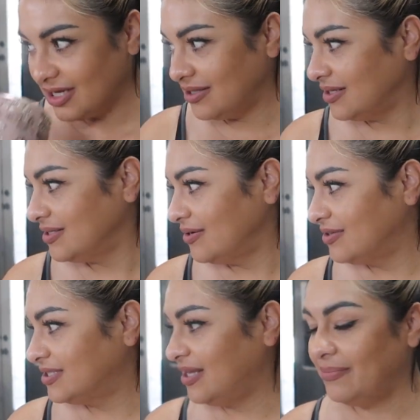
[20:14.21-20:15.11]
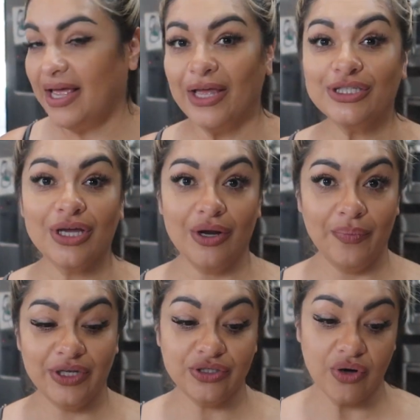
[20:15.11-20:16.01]
it doesn't seem like it's gonna
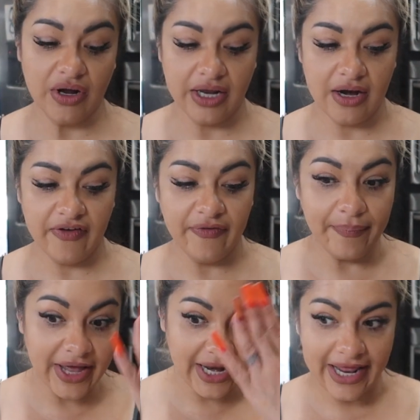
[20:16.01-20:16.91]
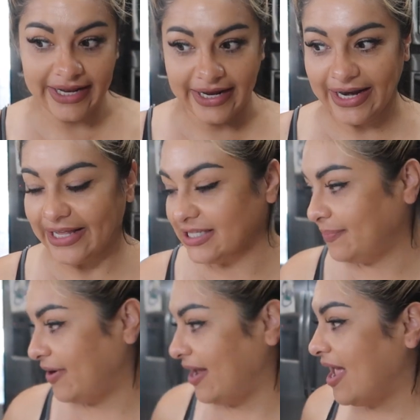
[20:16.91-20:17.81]
be strong enough, but let's
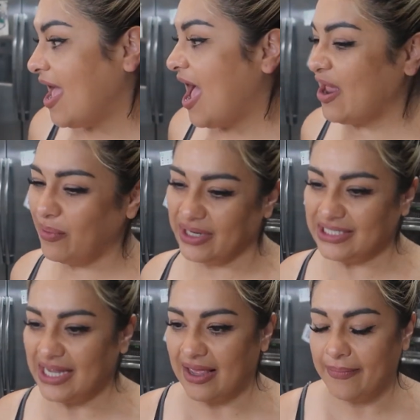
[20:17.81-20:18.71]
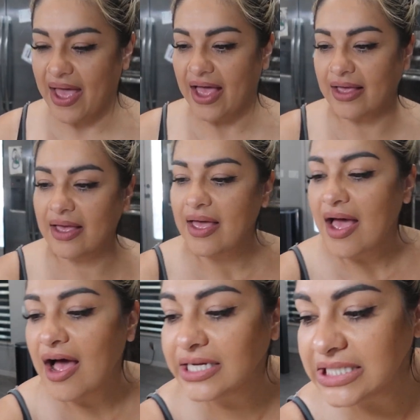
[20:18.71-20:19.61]
pray. I don't wanna take it back.
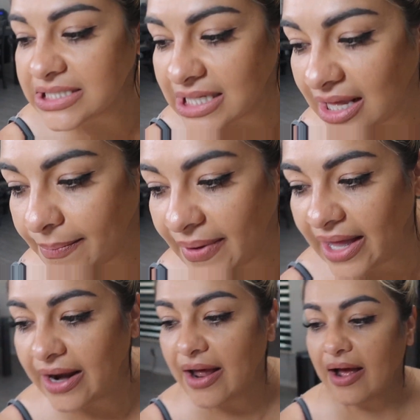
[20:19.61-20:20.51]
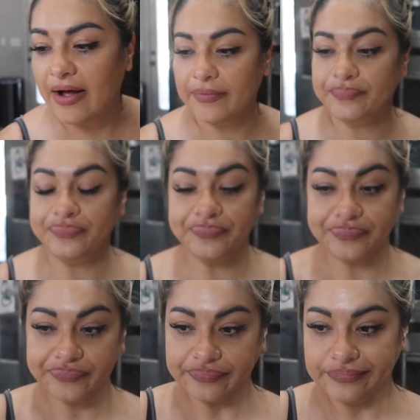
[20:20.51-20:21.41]
I'll just keep it.
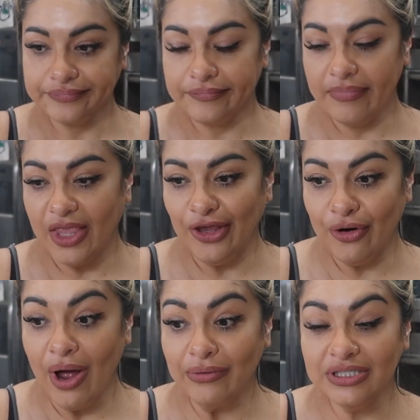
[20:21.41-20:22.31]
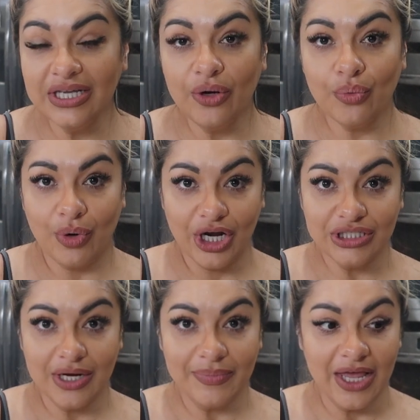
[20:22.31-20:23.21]
You know, I was in a
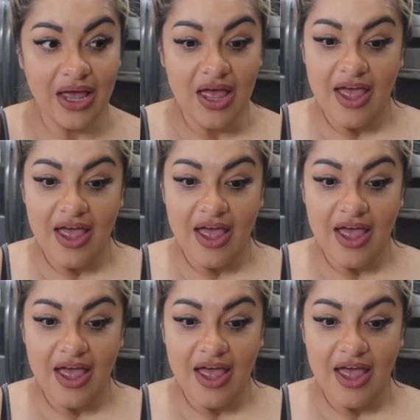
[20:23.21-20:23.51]
rush. I'm like,